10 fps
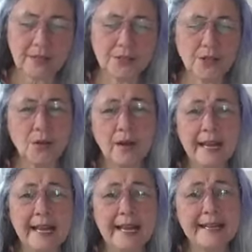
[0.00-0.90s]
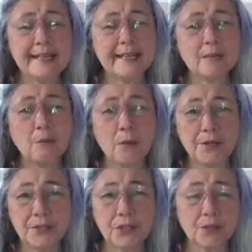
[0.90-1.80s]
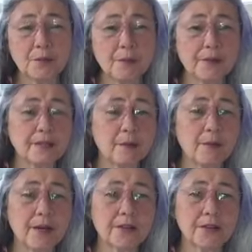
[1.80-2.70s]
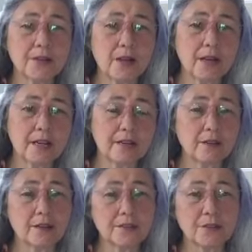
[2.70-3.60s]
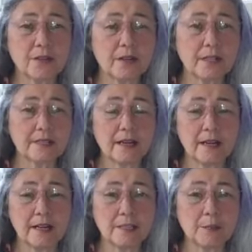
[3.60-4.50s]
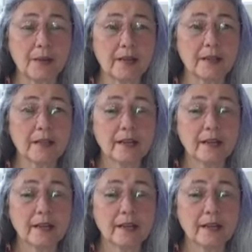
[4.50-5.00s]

So any kind of moisture buildup on your dog can also cause a hot spot.